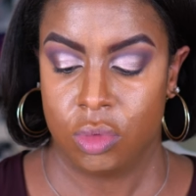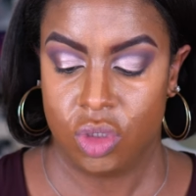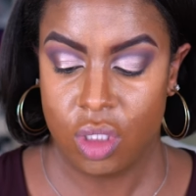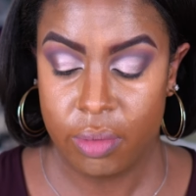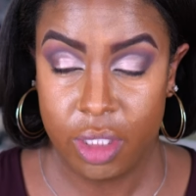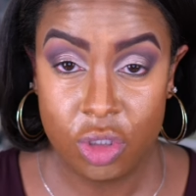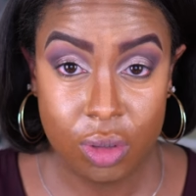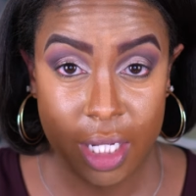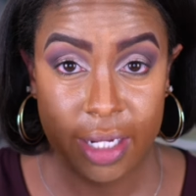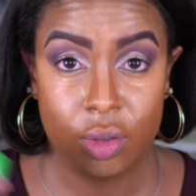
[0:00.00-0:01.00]
So I'm going to
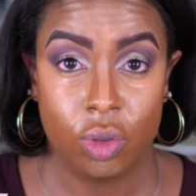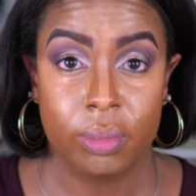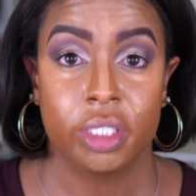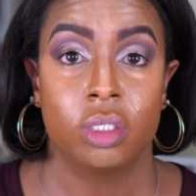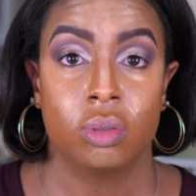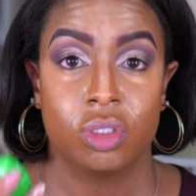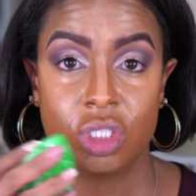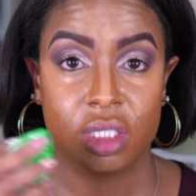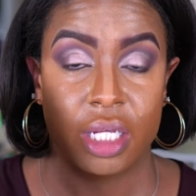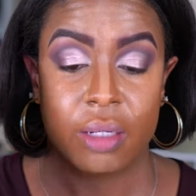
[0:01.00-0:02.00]
do like I normally do and
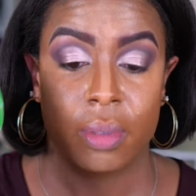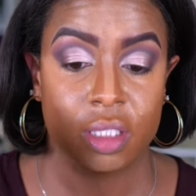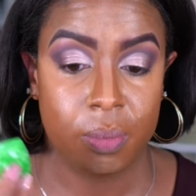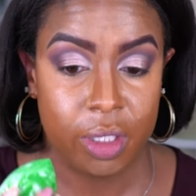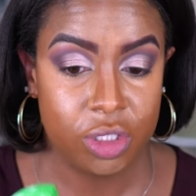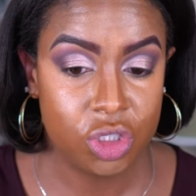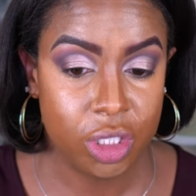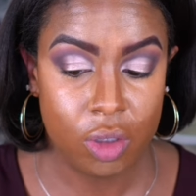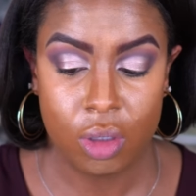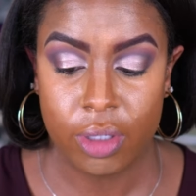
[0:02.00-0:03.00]
just take my sponge
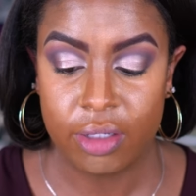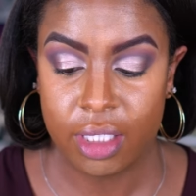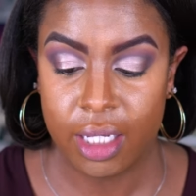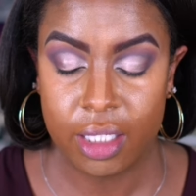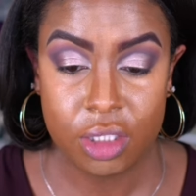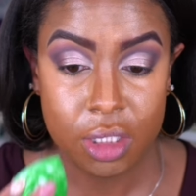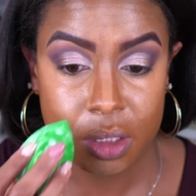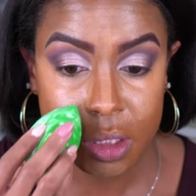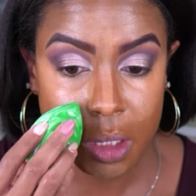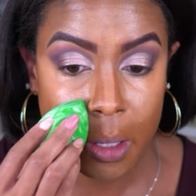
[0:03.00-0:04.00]
and go around the
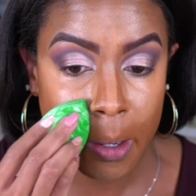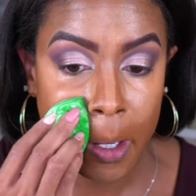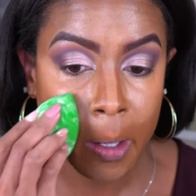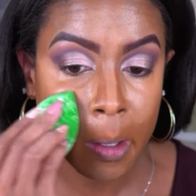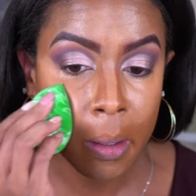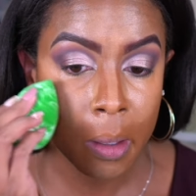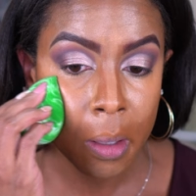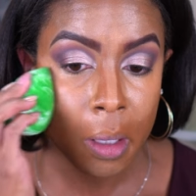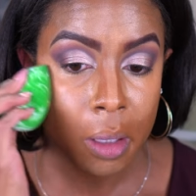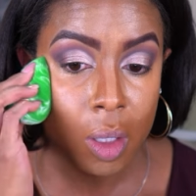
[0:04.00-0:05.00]
edges.
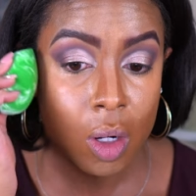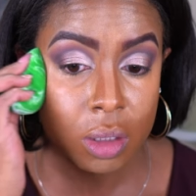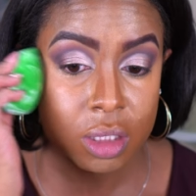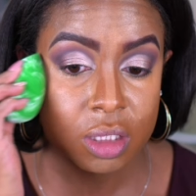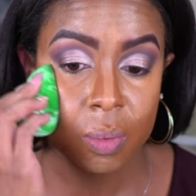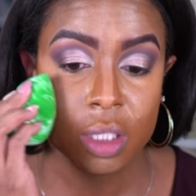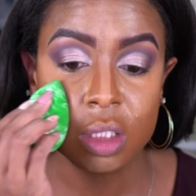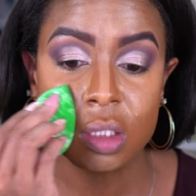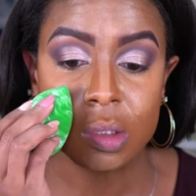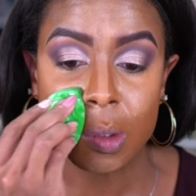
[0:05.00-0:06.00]
Y'all, this
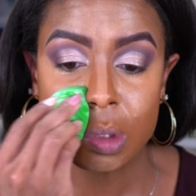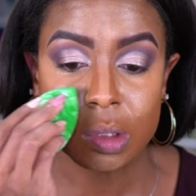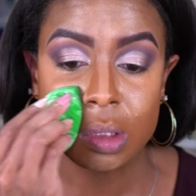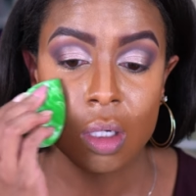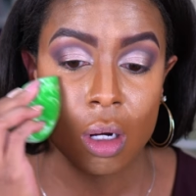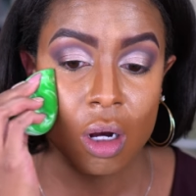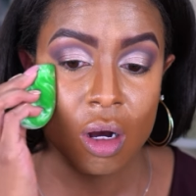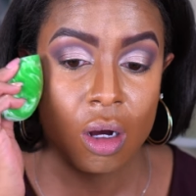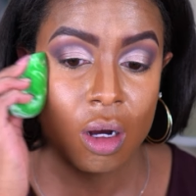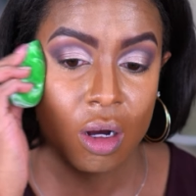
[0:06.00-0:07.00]
sponge is so
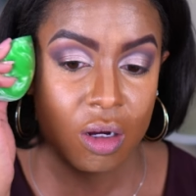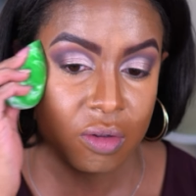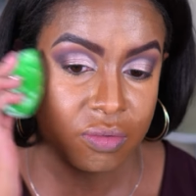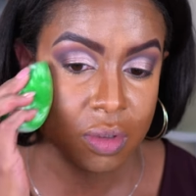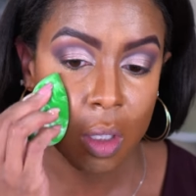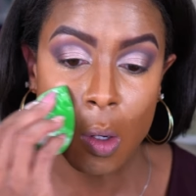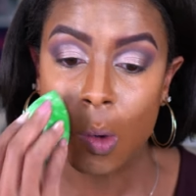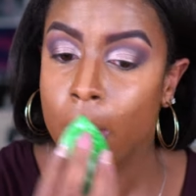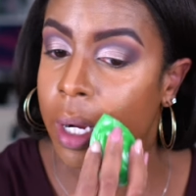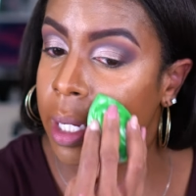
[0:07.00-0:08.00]
soft.
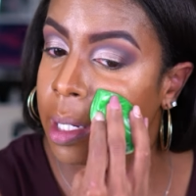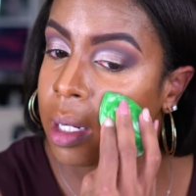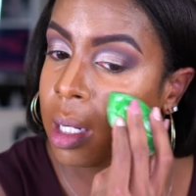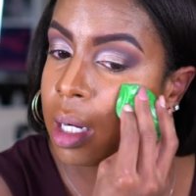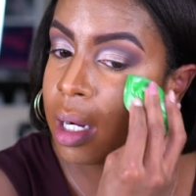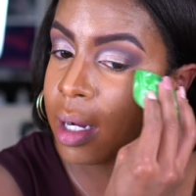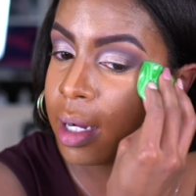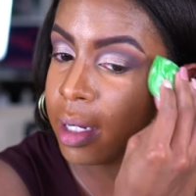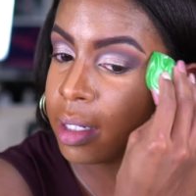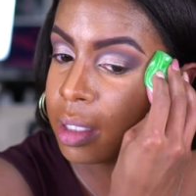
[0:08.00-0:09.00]
Oh my
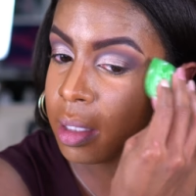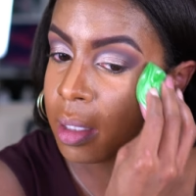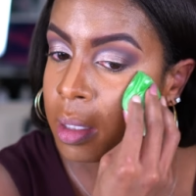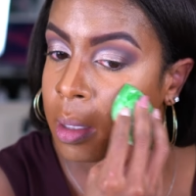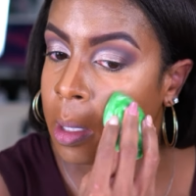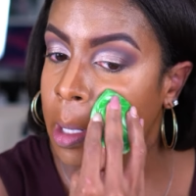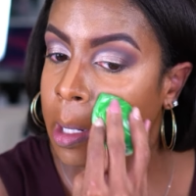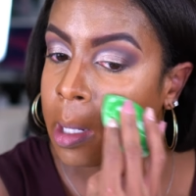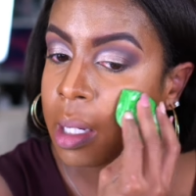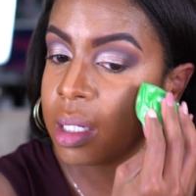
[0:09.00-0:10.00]
God.
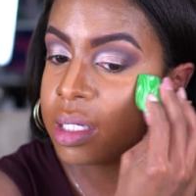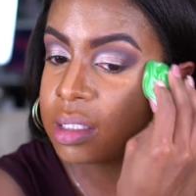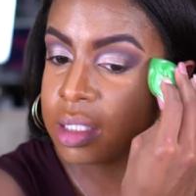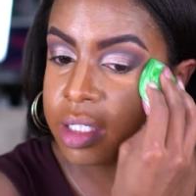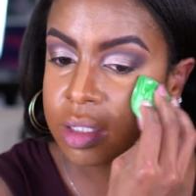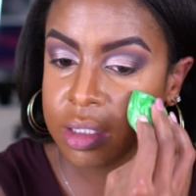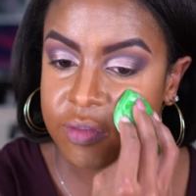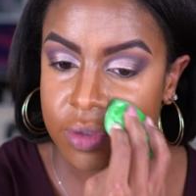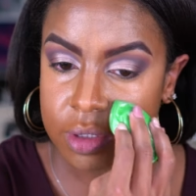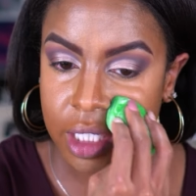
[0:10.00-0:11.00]
It literally
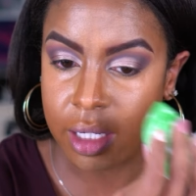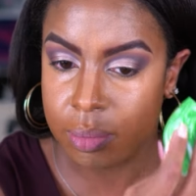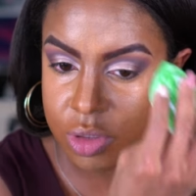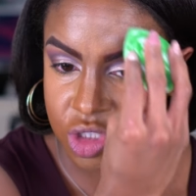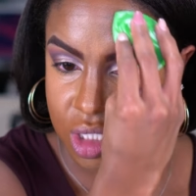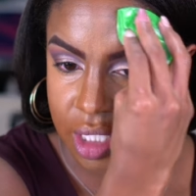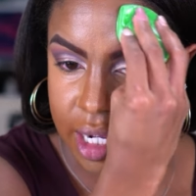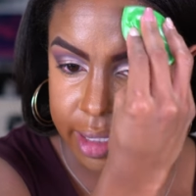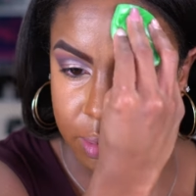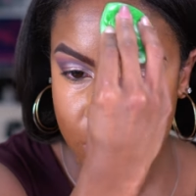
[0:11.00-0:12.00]
feels like I'm pushing a
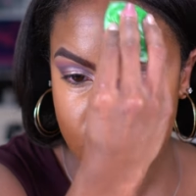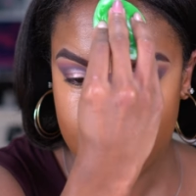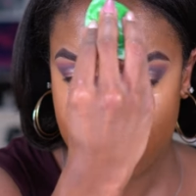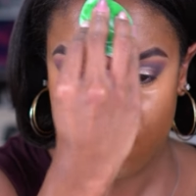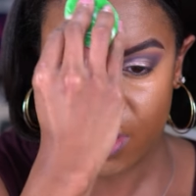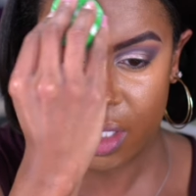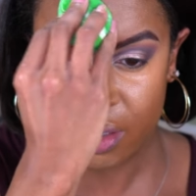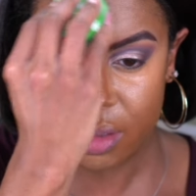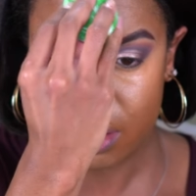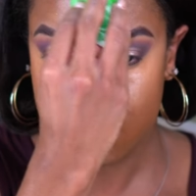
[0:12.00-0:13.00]
cotton ball on my
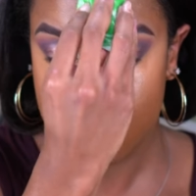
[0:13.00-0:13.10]
face.